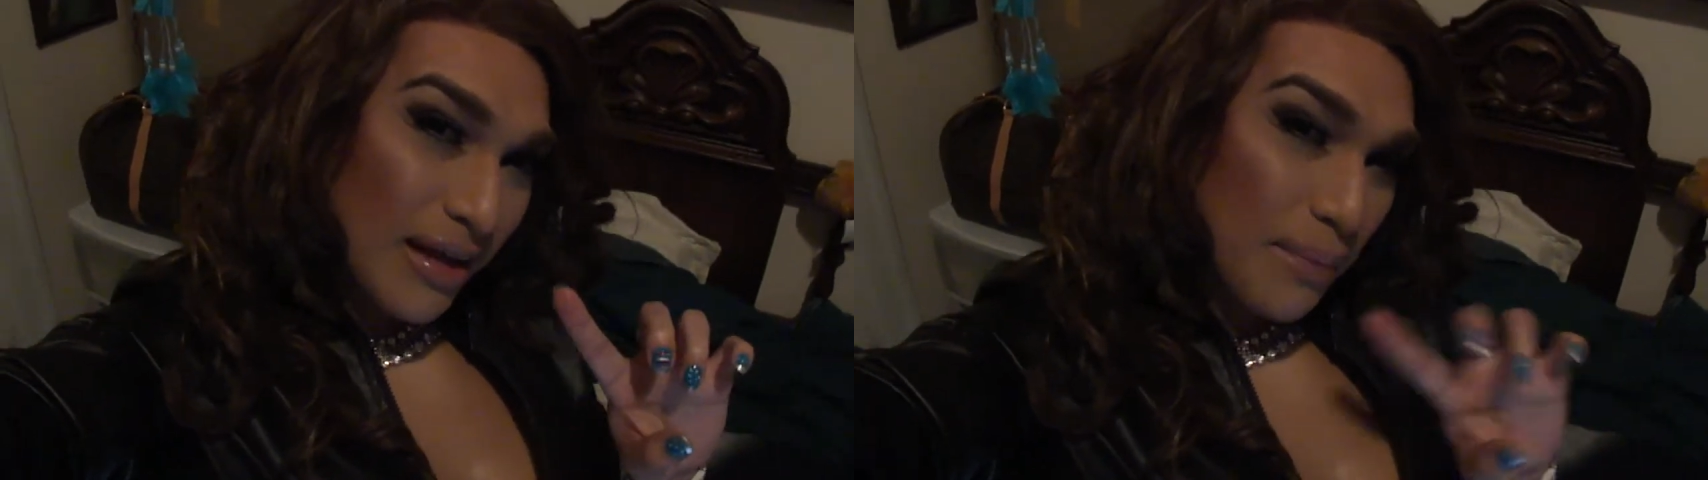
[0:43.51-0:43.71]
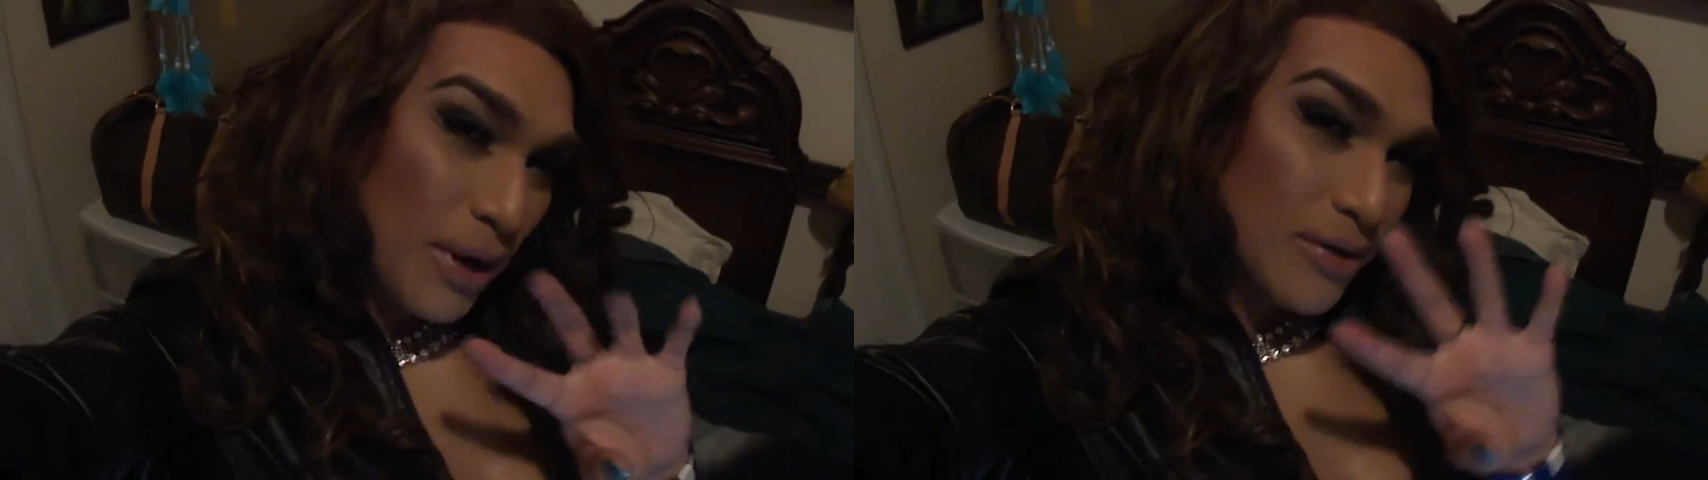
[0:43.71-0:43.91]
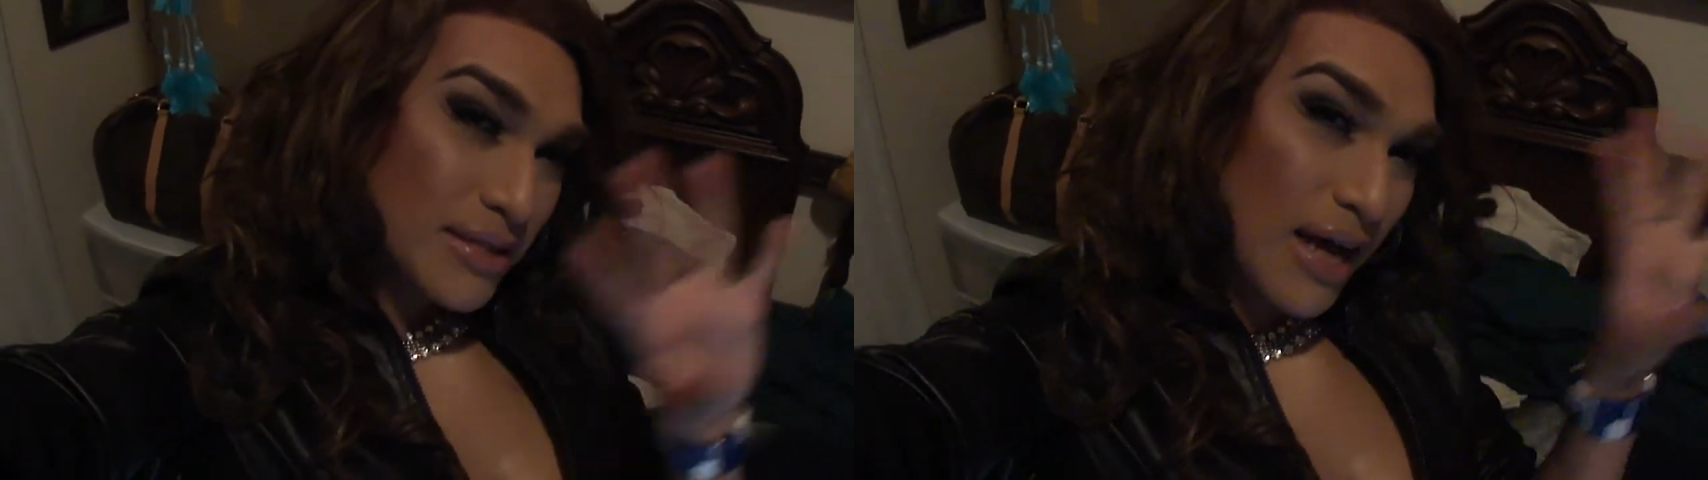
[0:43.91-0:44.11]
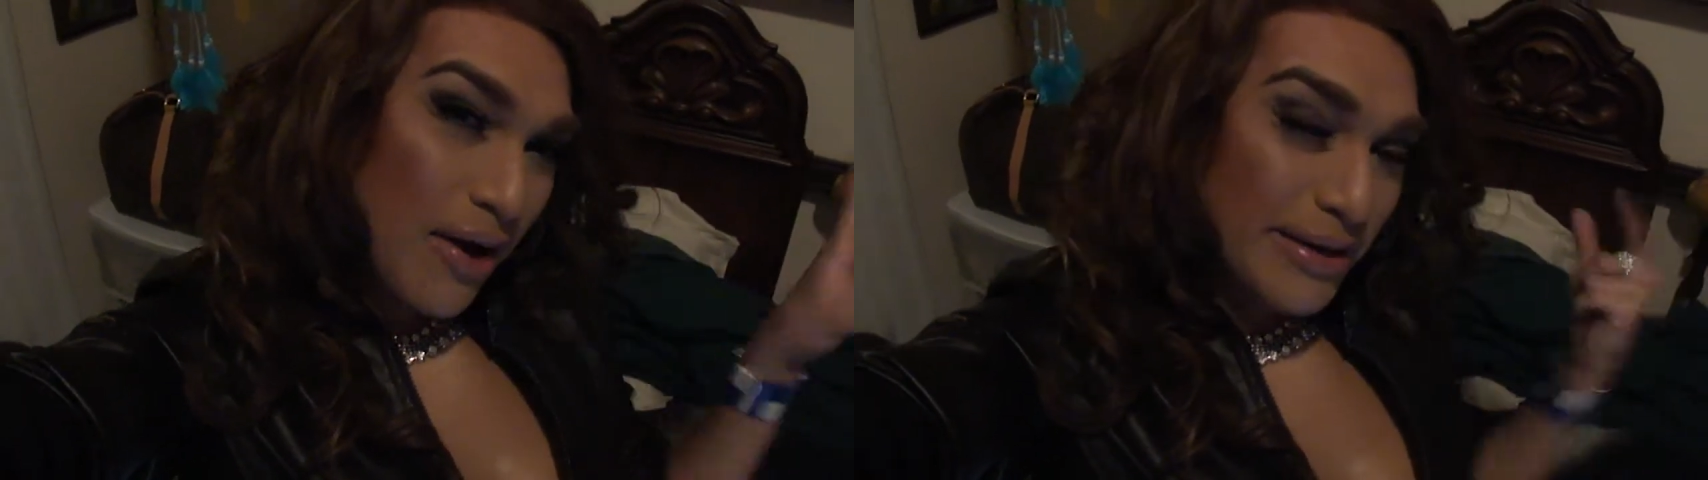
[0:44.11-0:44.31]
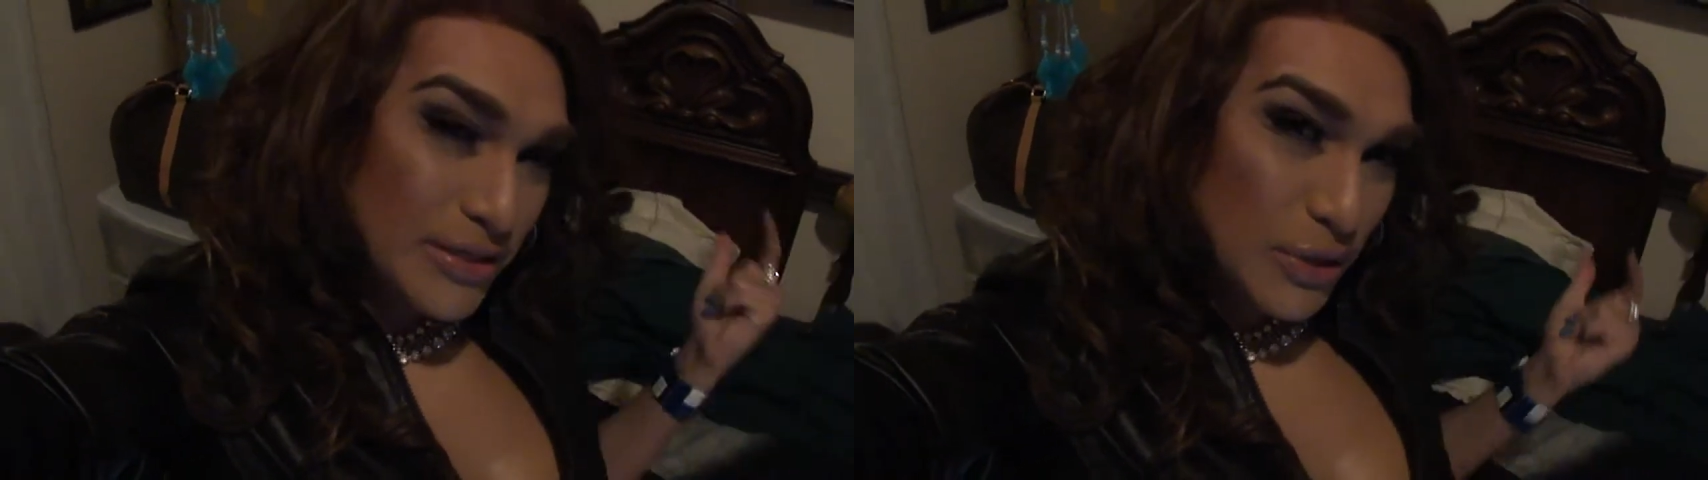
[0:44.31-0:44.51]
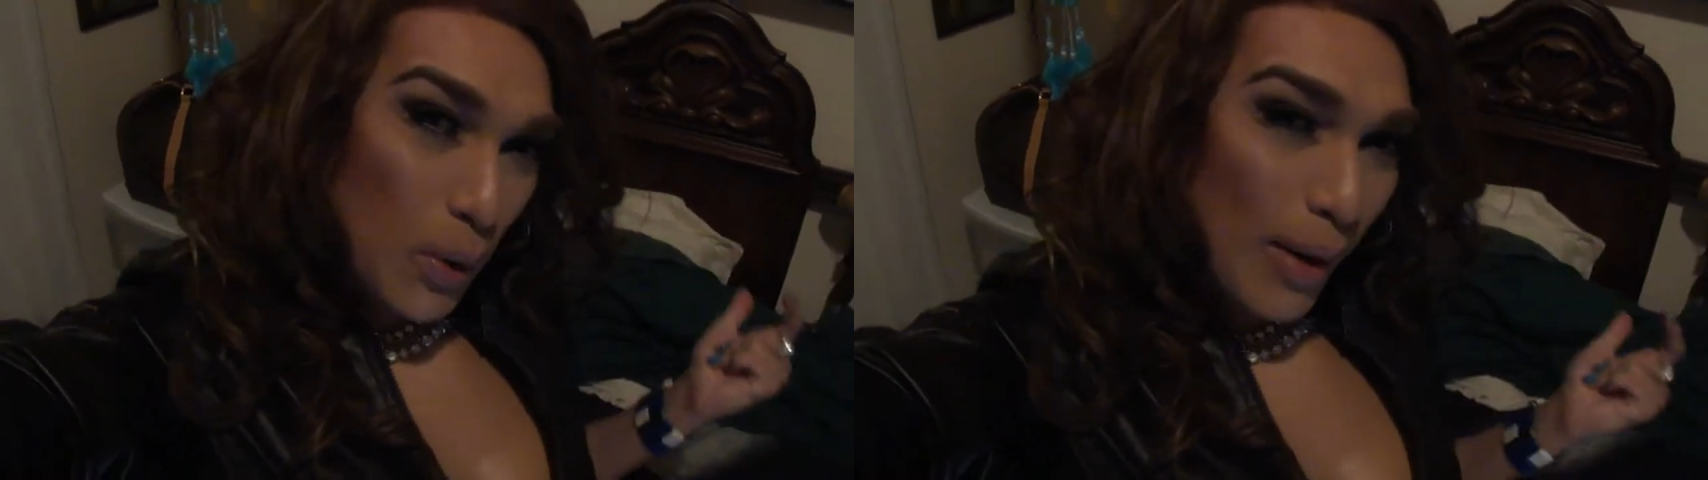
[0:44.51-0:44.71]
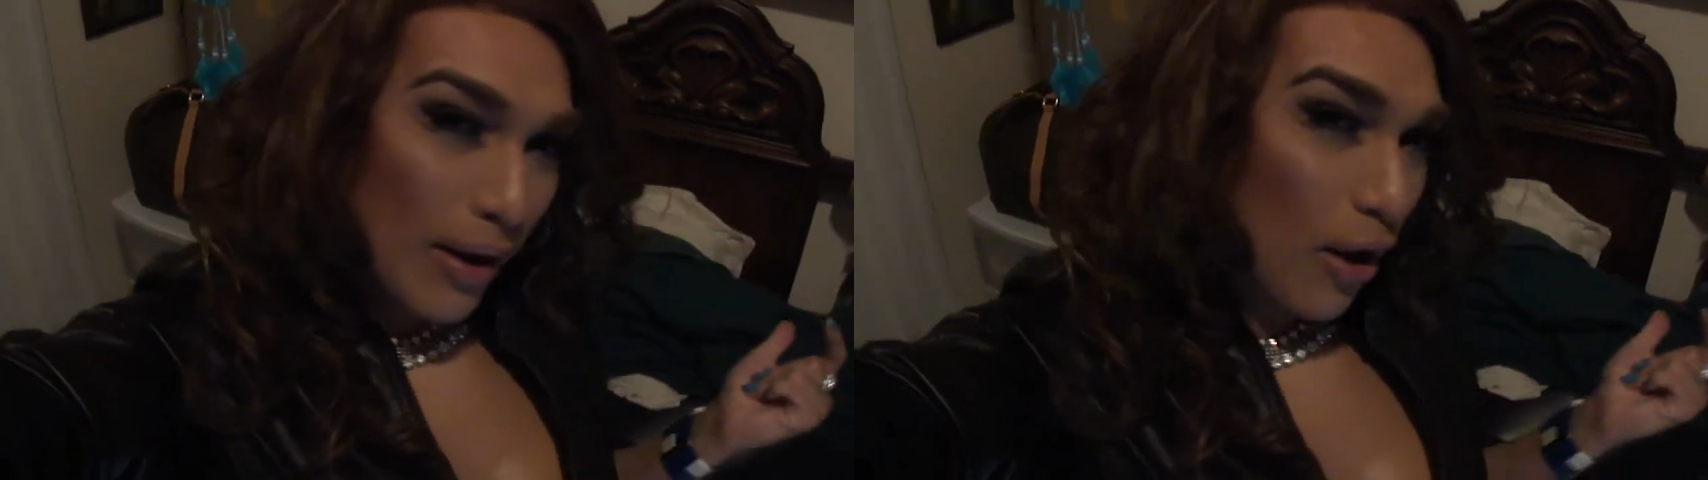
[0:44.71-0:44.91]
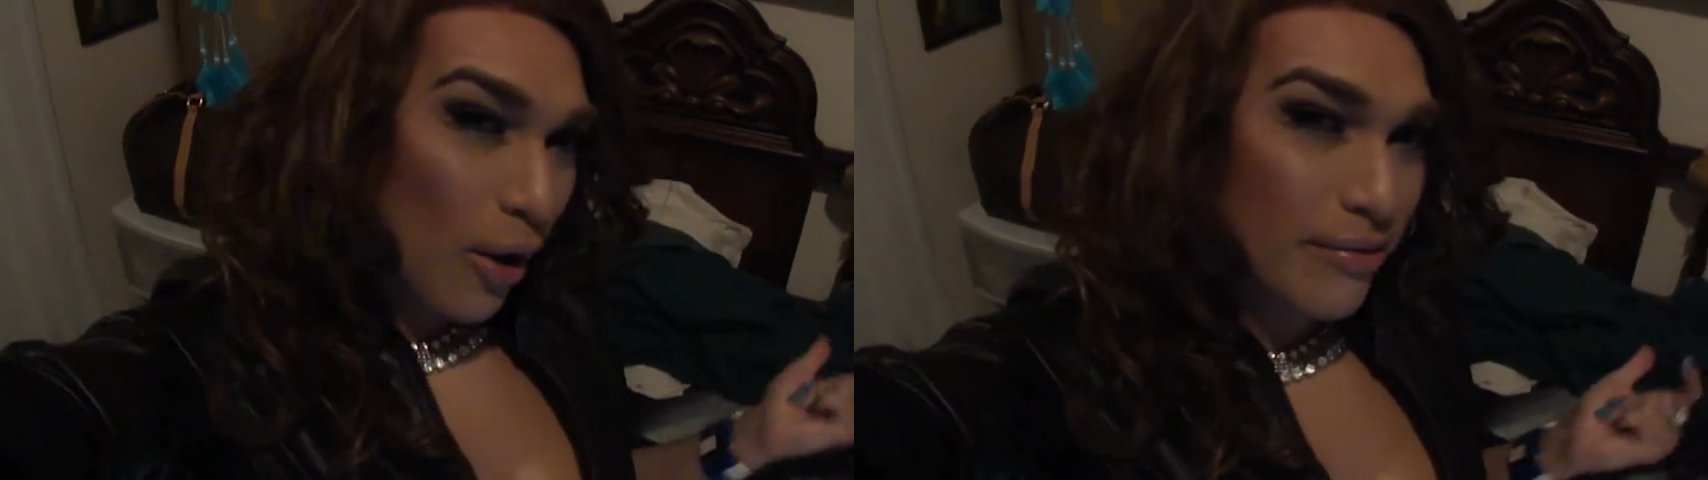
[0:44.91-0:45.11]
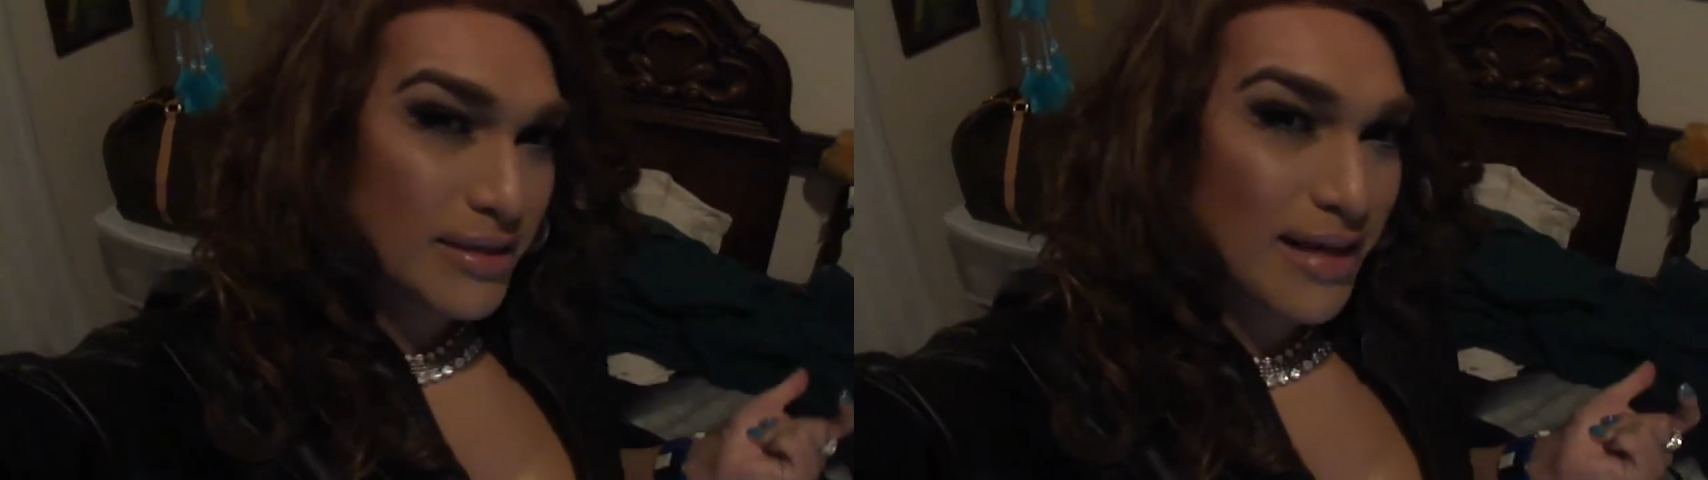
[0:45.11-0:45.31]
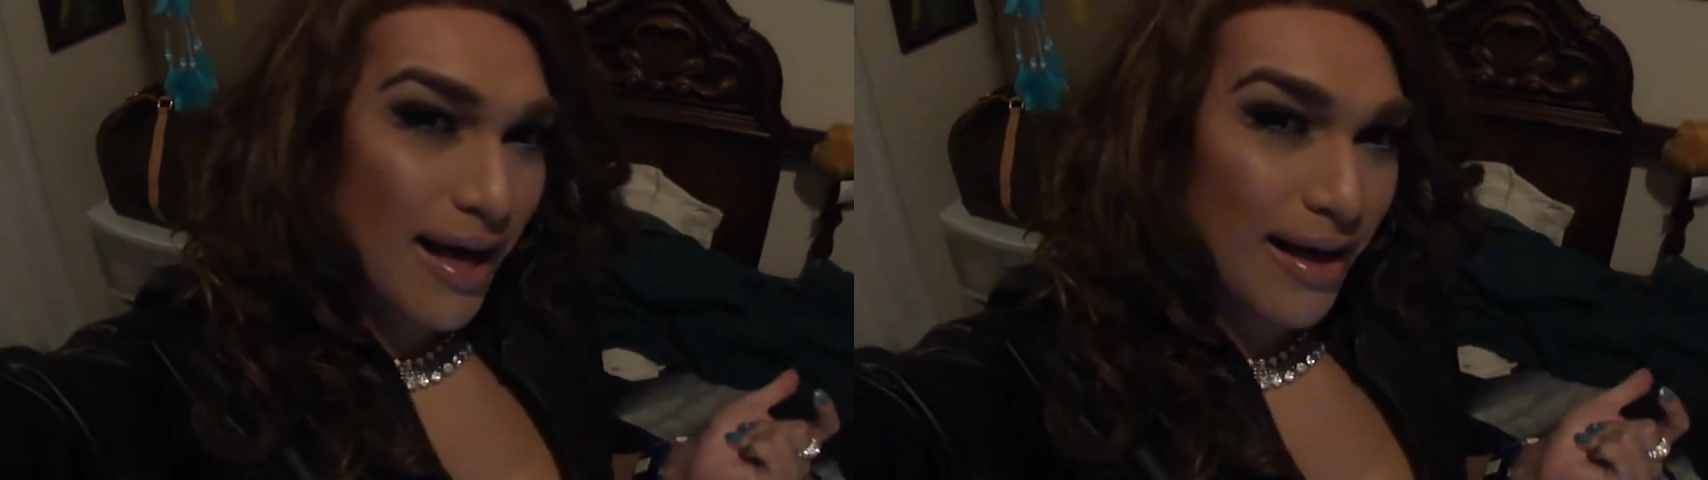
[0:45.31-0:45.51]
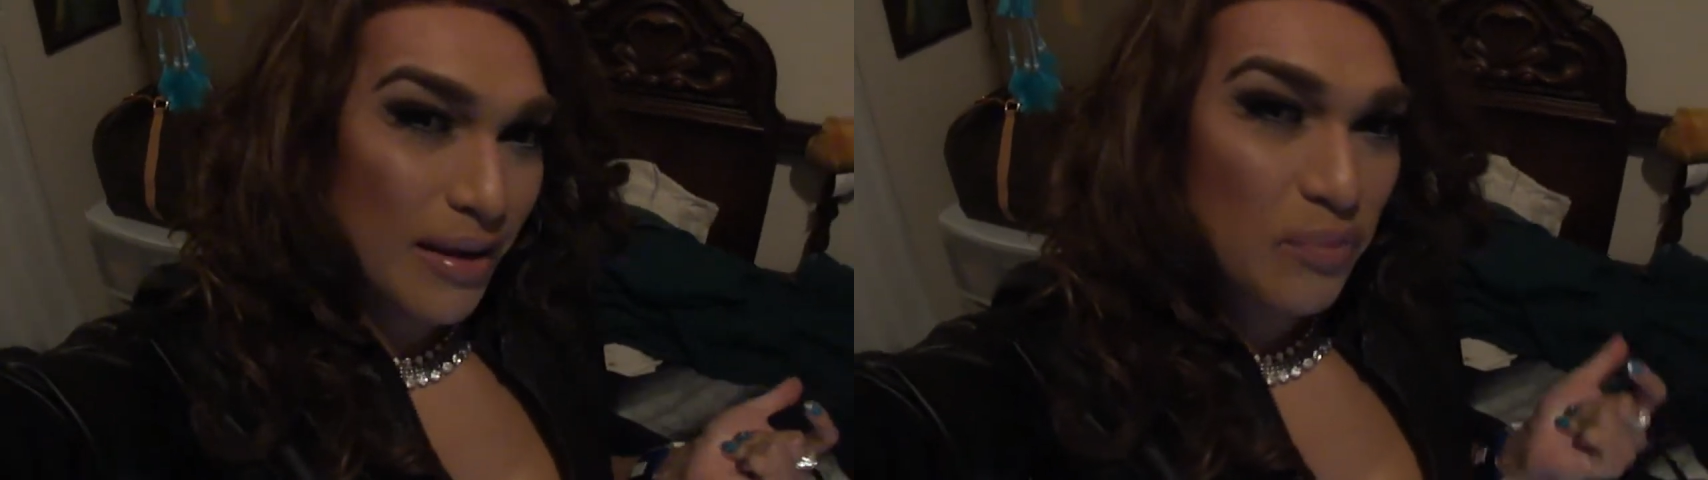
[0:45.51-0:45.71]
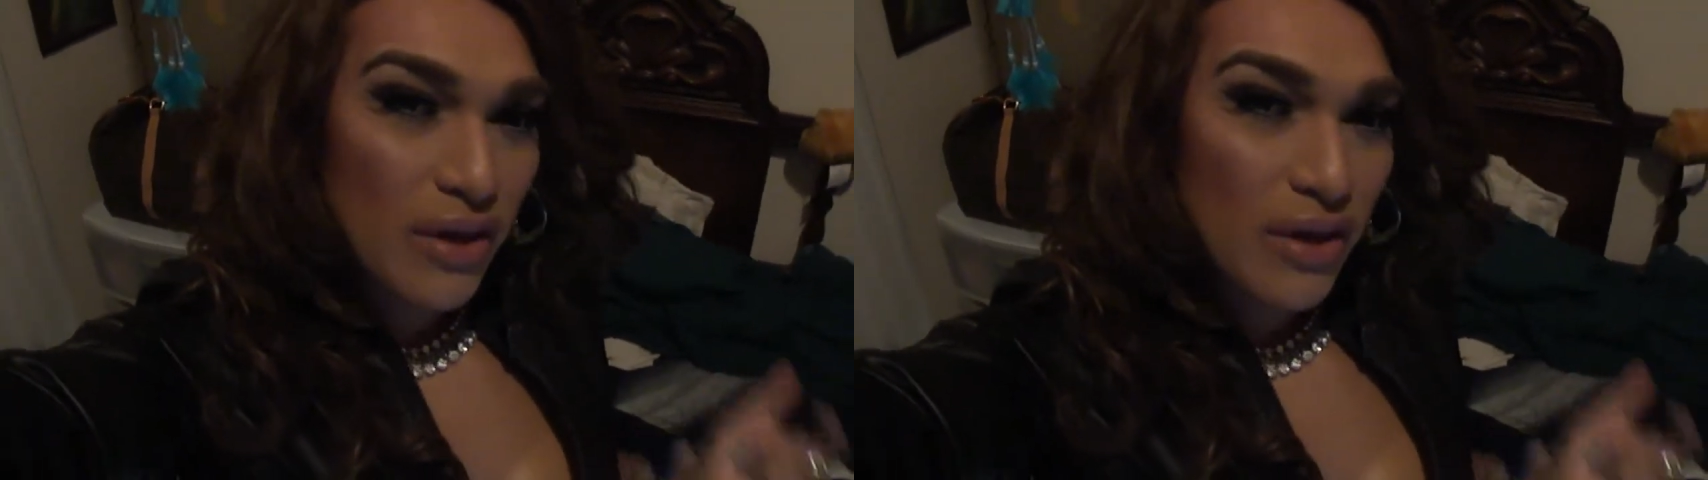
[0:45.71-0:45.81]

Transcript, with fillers: in opposed to how I used to go out all the time.